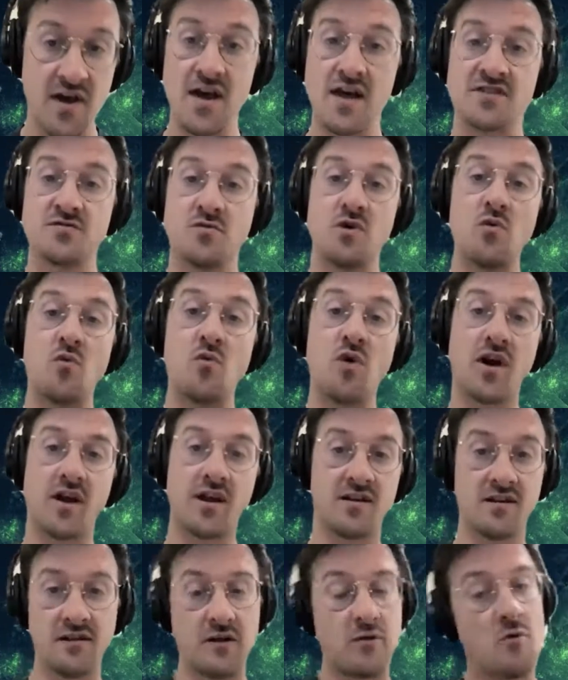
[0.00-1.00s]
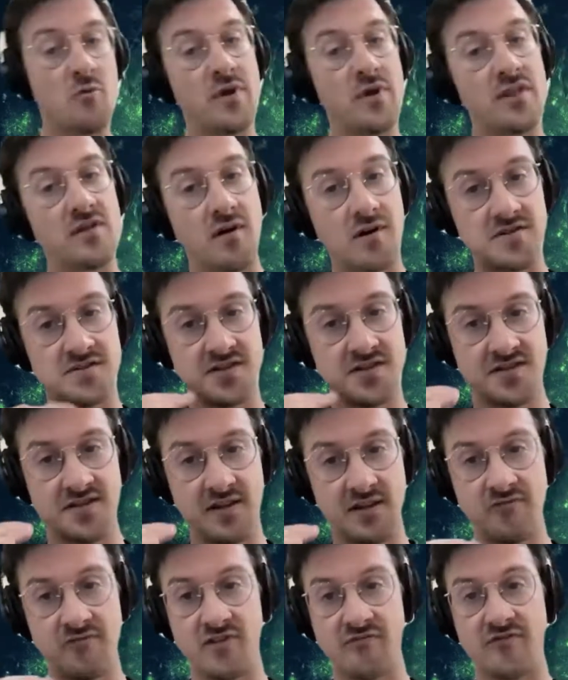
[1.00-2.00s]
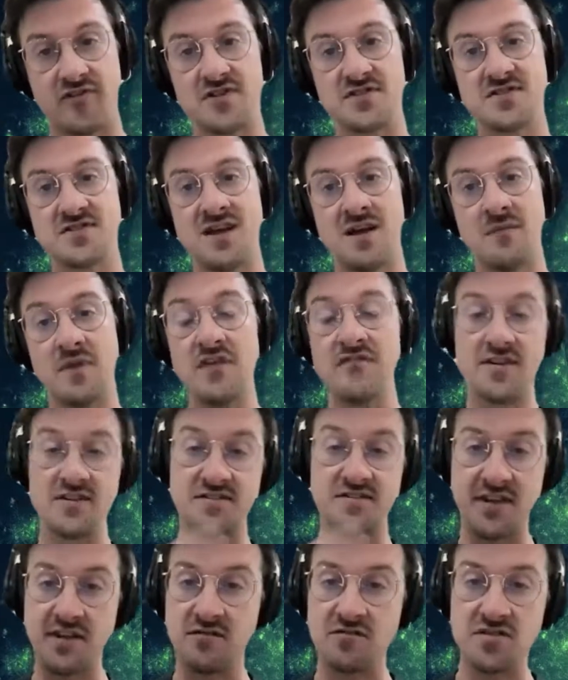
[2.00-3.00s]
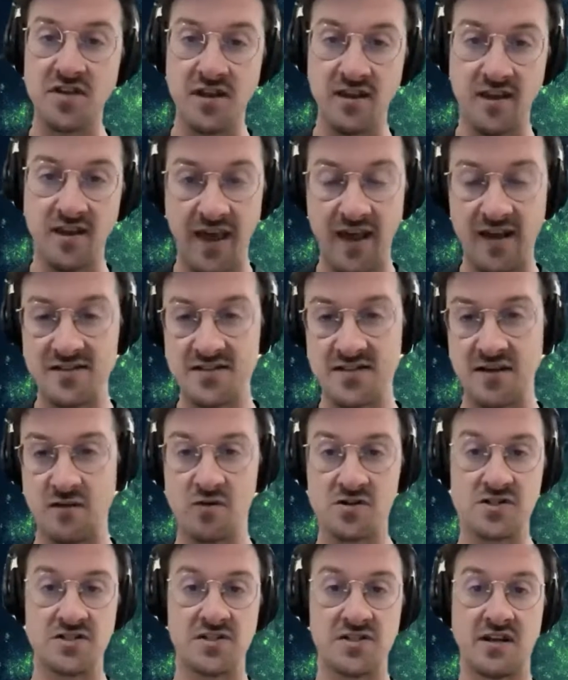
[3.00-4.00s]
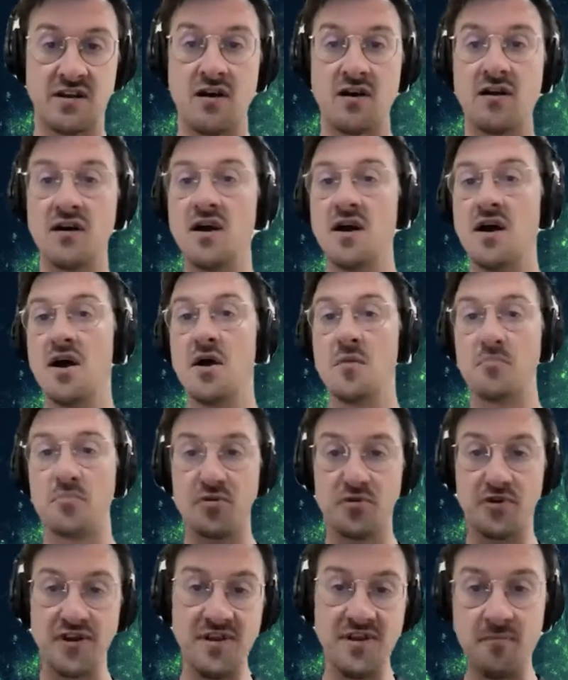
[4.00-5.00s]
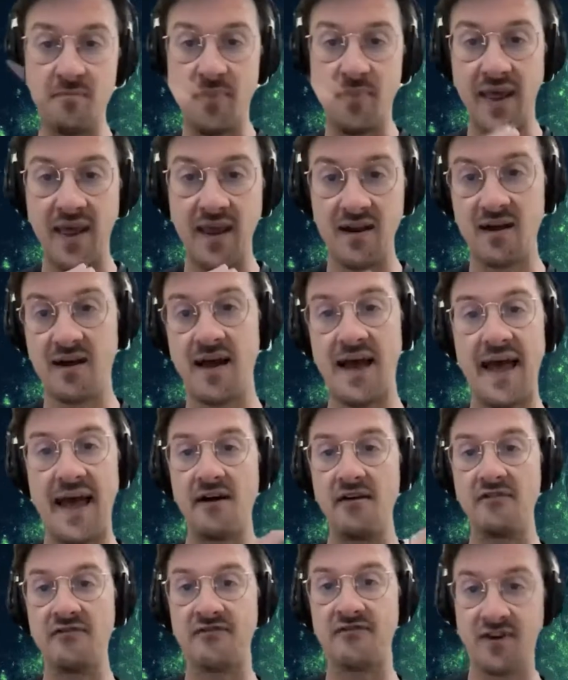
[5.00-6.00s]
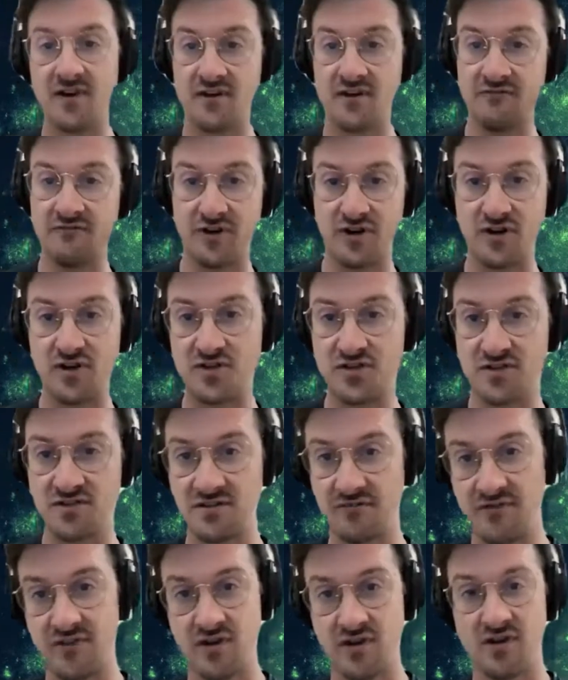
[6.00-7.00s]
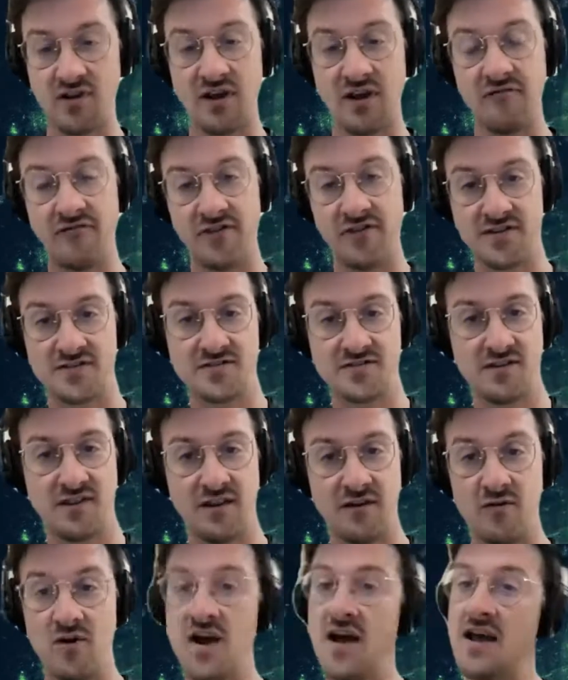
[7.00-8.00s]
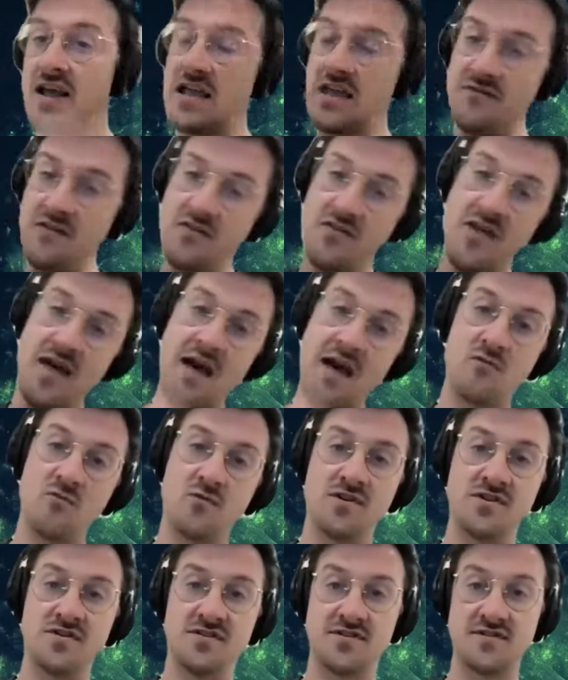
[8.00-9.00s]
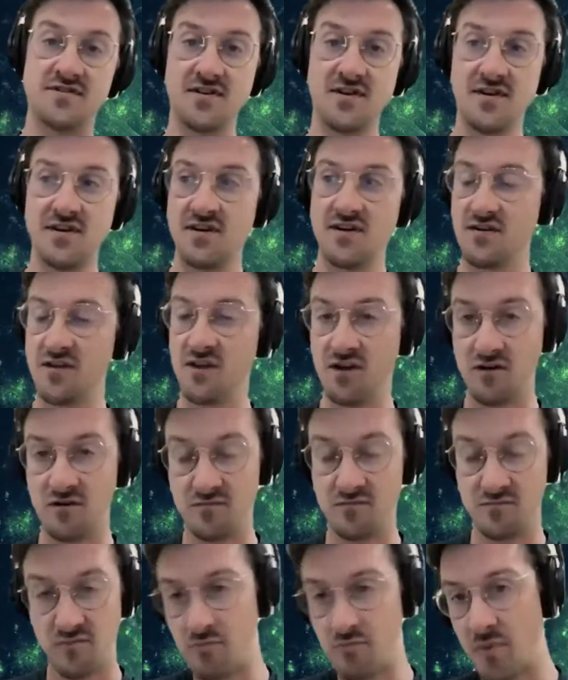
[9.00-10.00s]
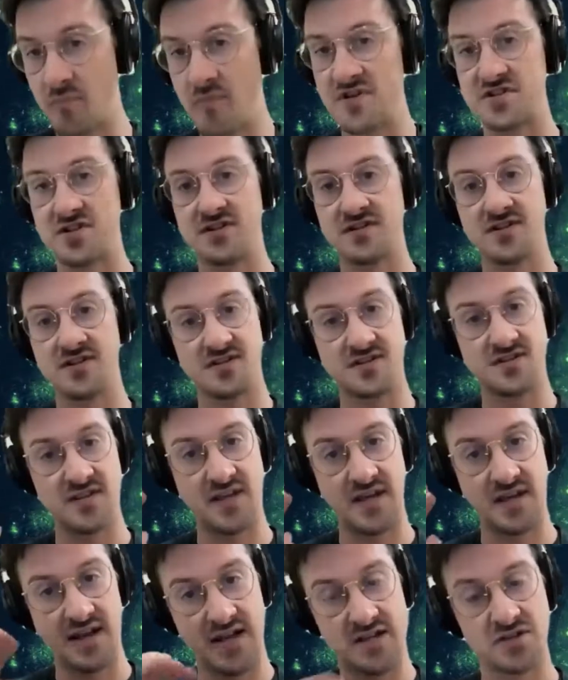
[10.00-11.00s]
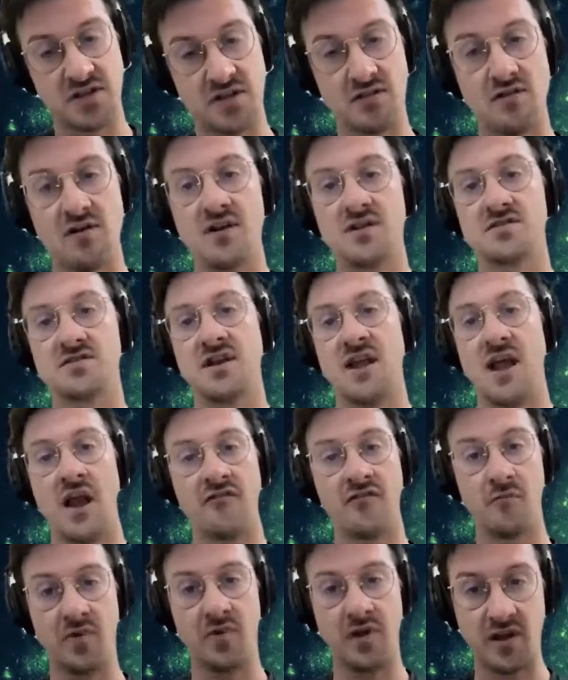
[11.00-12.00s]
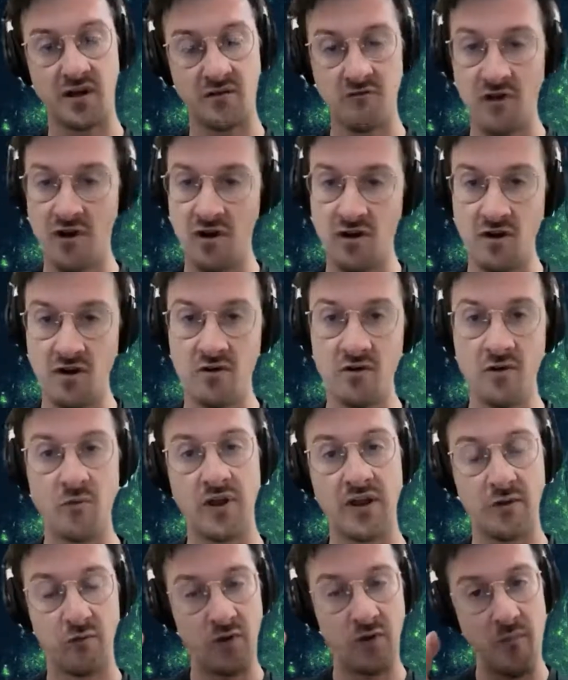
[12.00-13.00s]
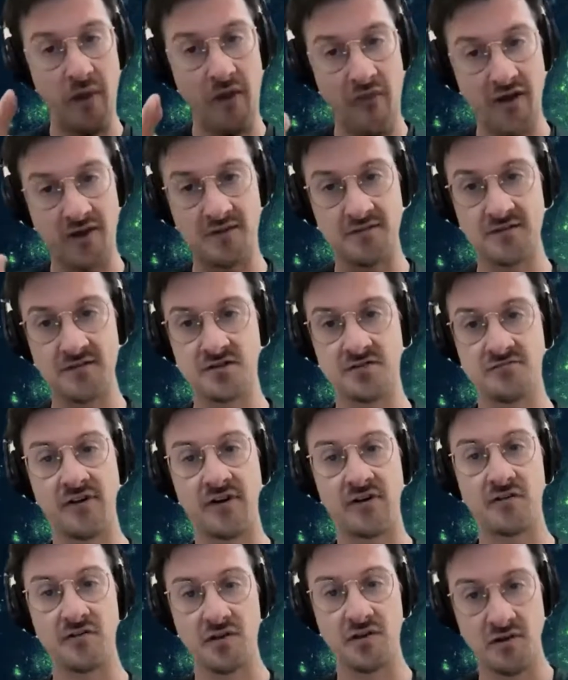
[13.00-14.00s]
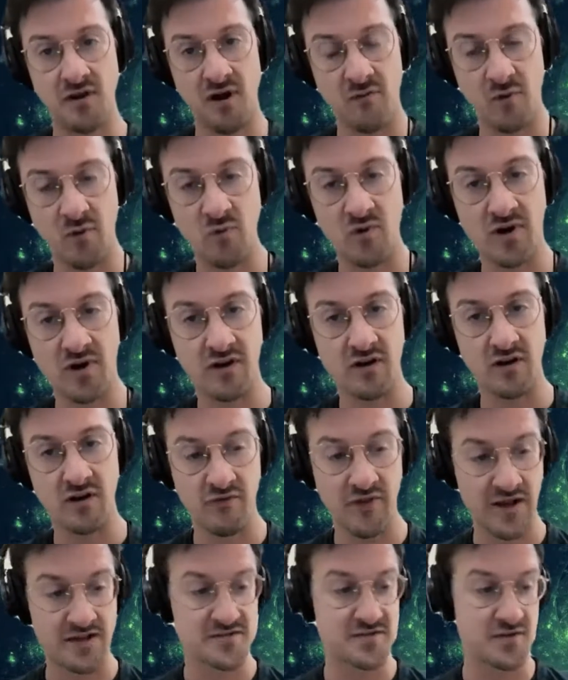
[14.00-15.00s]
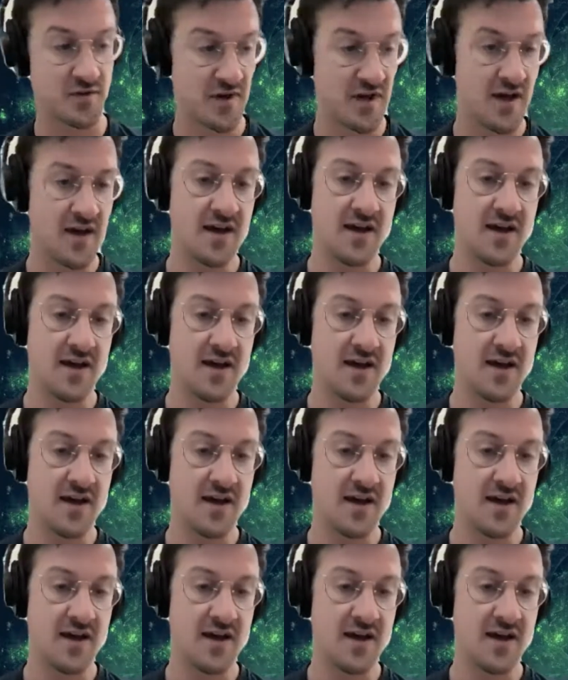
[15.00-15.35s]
And so we wanted to, like, when we launched this thing for the first time, even in single chain chaosnet, which is like our pre-beta alpha version of this, even that was, permissionless and actually launched, and everybody could run a node. We made that decision very early on. We wanted to do that. So